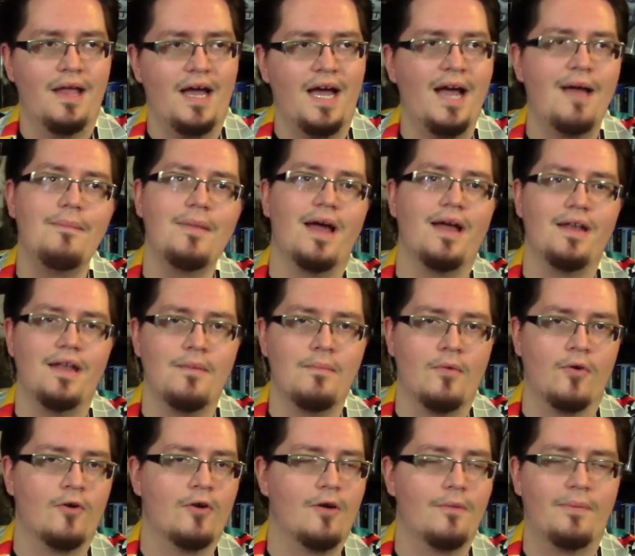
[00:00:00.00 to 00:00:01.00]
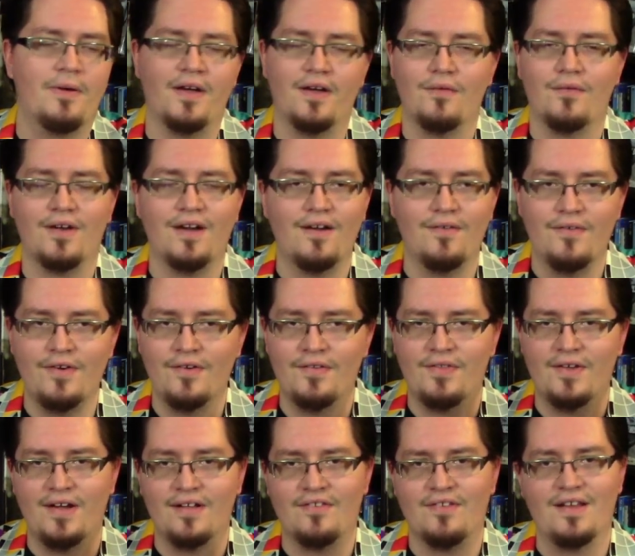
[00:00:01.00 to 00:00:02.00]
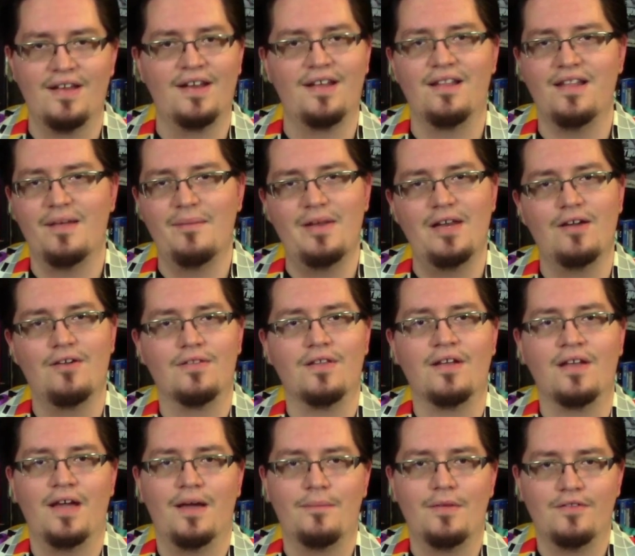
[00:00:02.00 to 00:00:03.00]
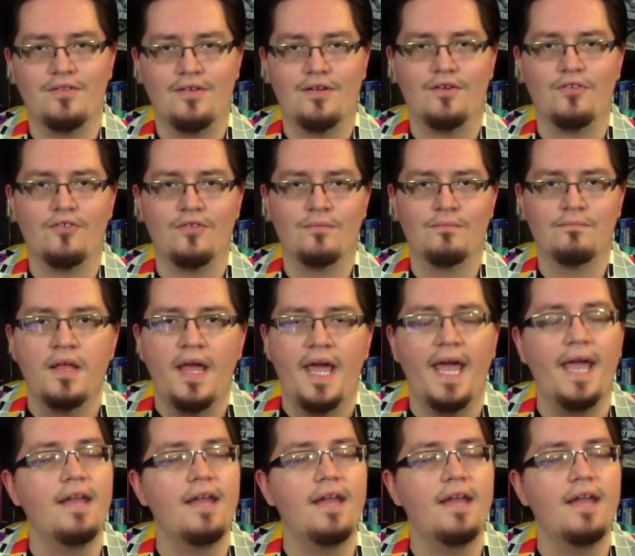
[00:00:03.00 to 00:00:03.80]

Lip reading: I'm not anymore, but whatever your thoughts on it, let me know in the comment section.